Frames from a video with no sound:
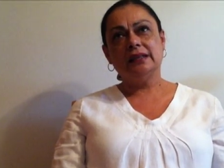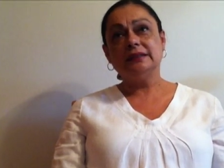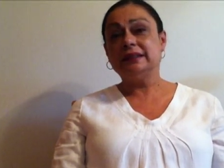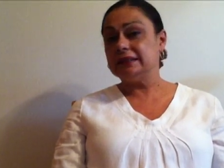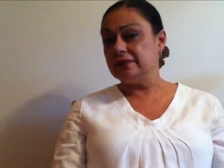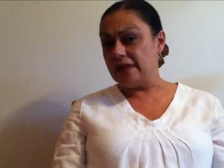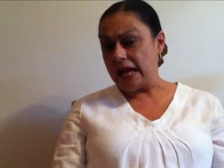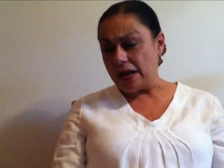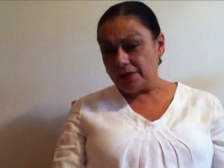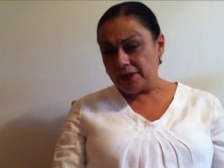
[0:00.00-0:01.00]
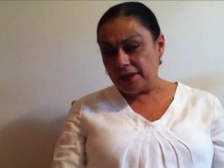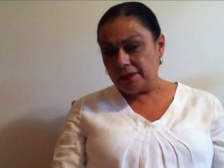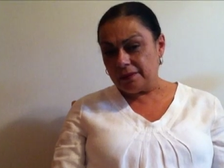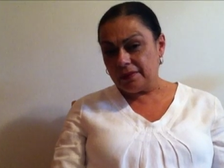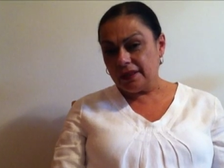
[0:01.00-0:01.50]
disavow
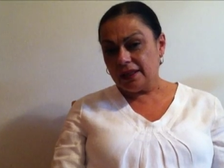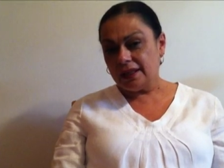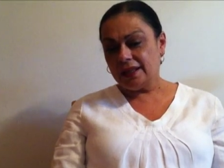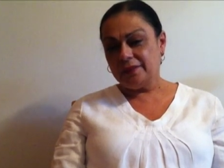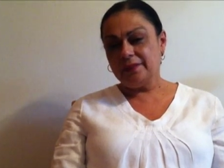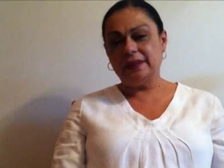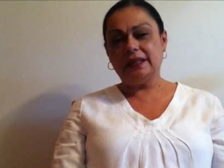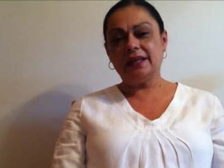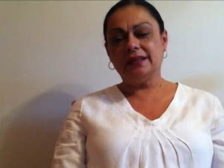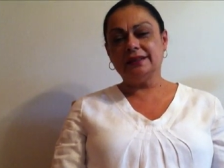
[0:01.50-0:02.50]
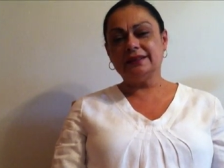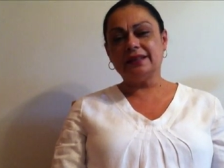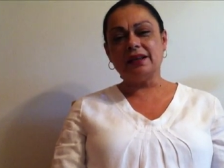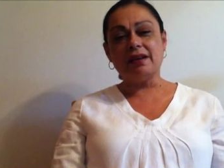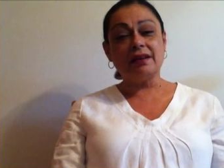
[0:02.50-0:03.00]
them because
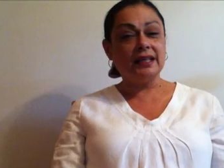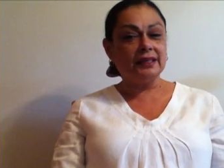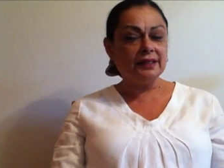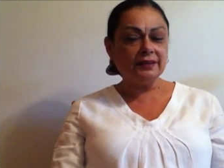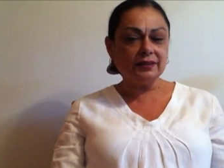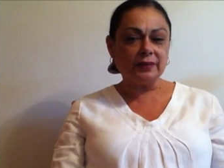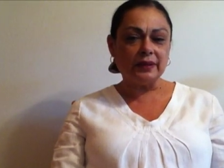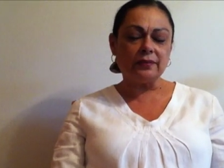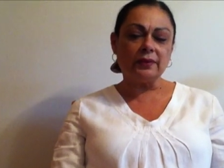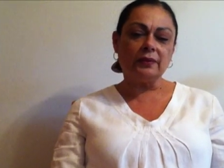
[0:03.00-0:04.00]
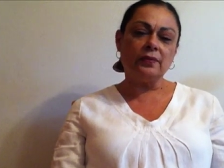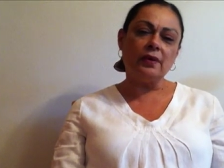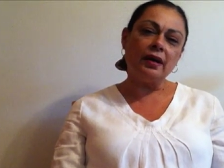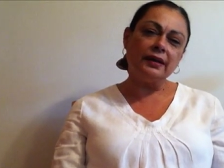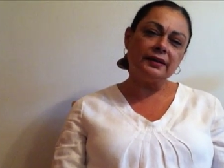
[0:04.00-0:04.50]
they are in us, whether we
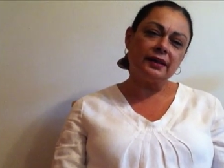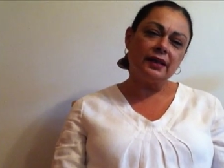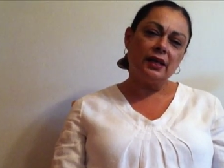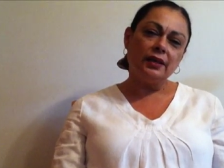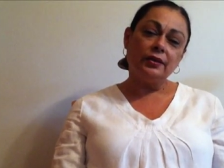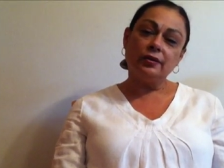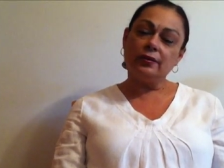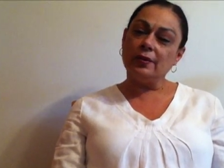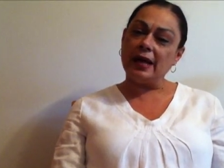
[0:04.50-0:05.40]
want to